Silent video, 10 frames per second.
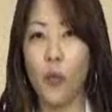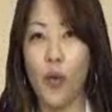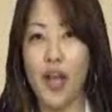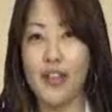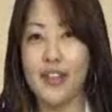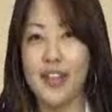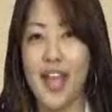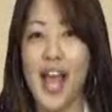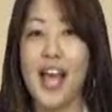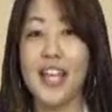1.
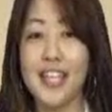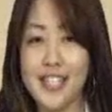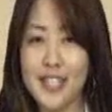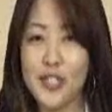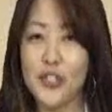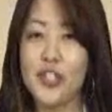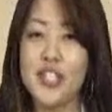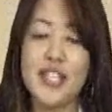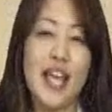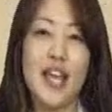Easy to
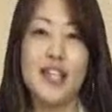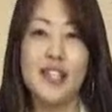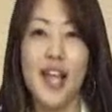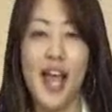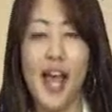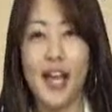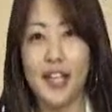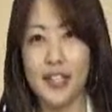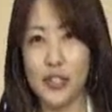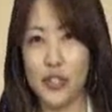understand.
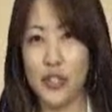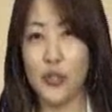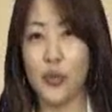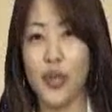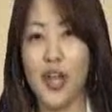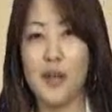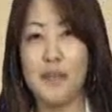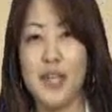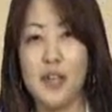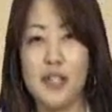2.
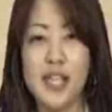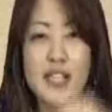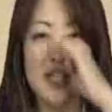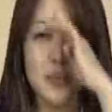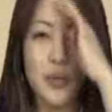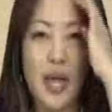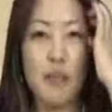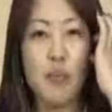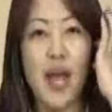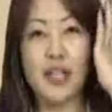Be a sensible
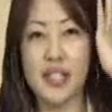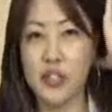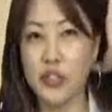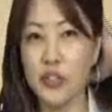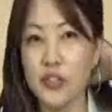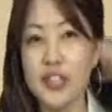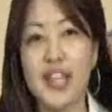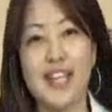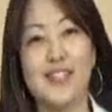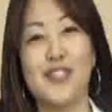and practical
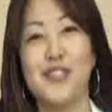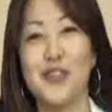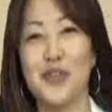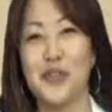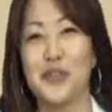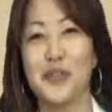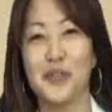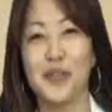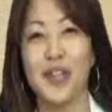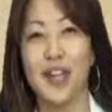thing to do.
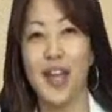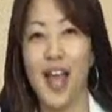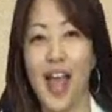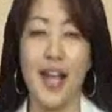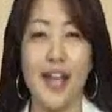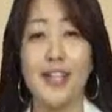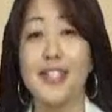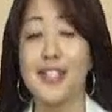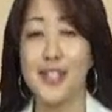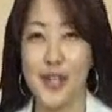
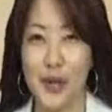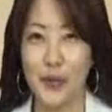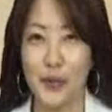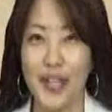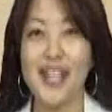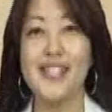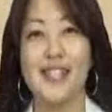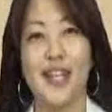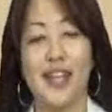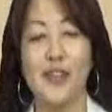So let's
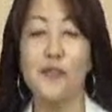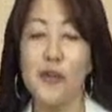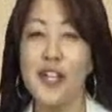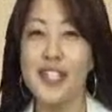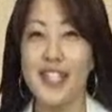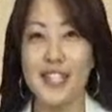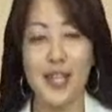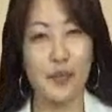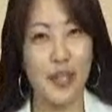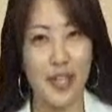look at the first
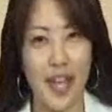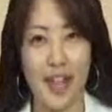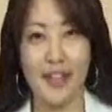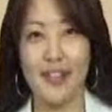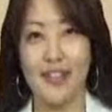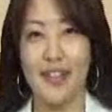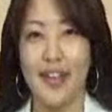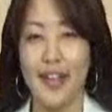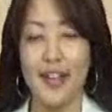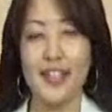example again.
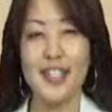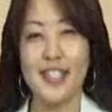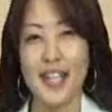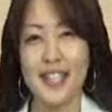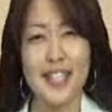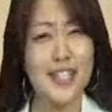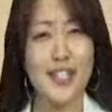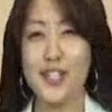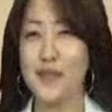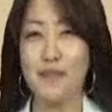The sentence
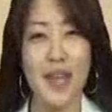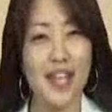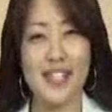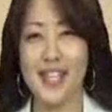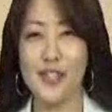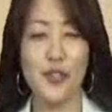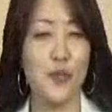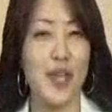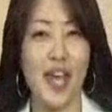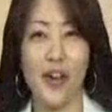doesn't make sense
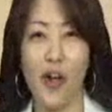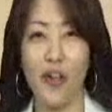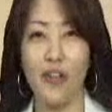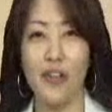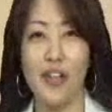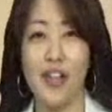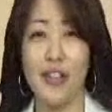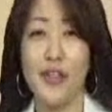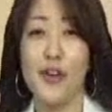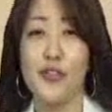to me at all.
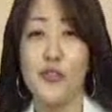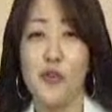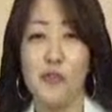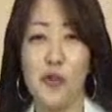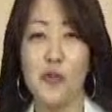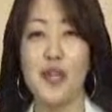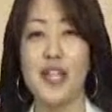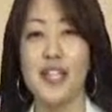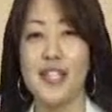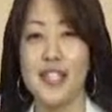There is no verb
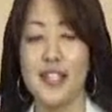in it.